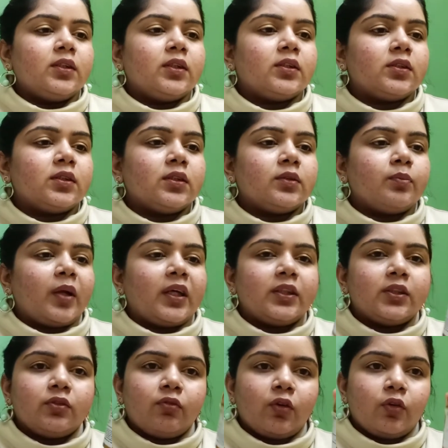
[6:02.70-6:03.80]
This is
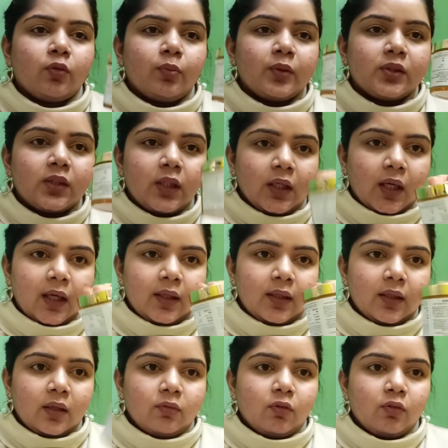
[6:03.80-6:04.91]
priced for
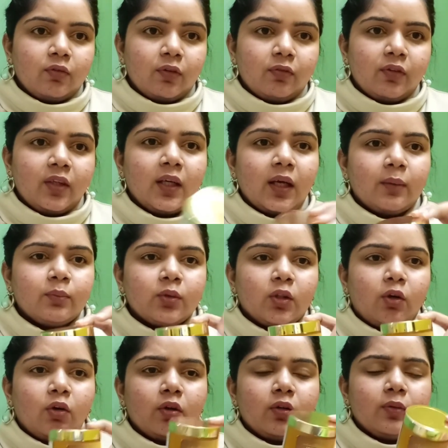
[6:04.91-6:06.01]
₹399 for 50 grams,
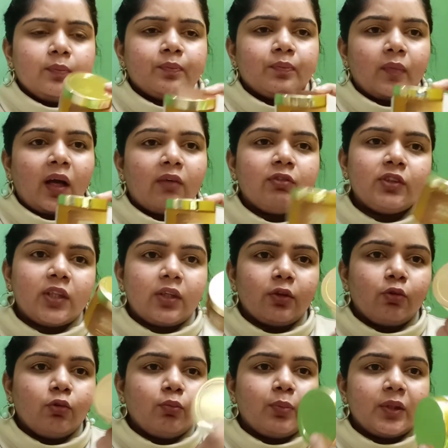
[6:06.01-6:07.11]
or kafi sare
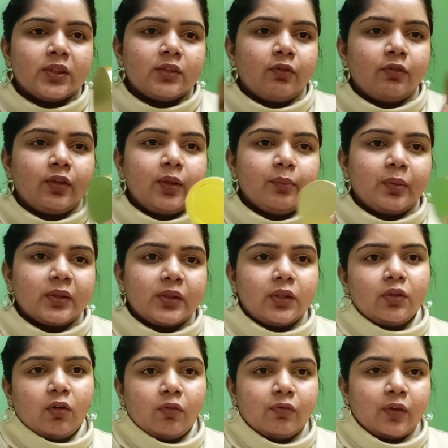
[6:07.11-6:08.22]
coupons 15%
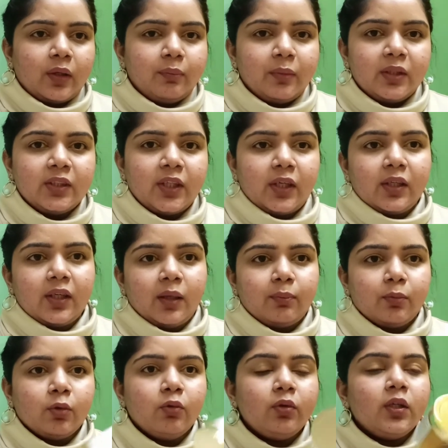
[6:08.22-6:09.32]
off ke mil jayenge
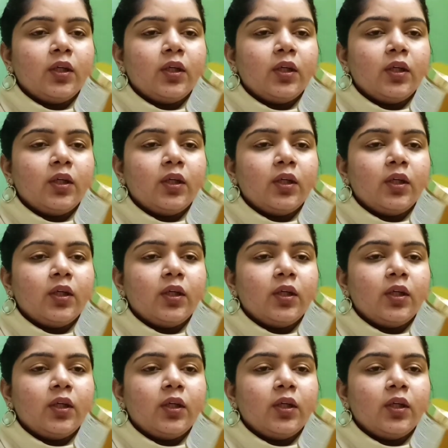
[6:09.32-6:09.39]
aapko.